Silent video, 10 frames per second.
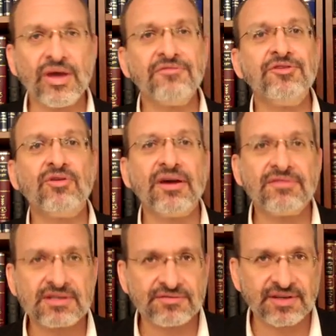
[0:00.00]
We have few
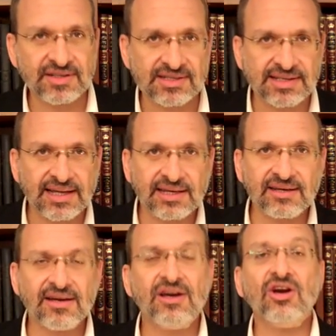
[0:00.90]
levels of
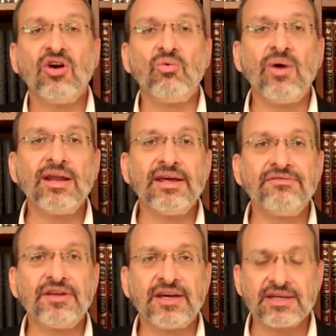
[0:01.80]
understanding. One
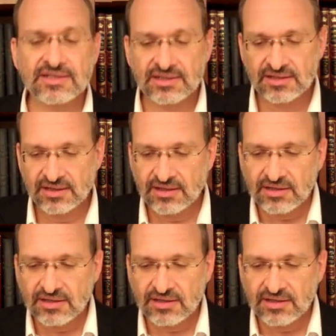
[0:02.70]
level is,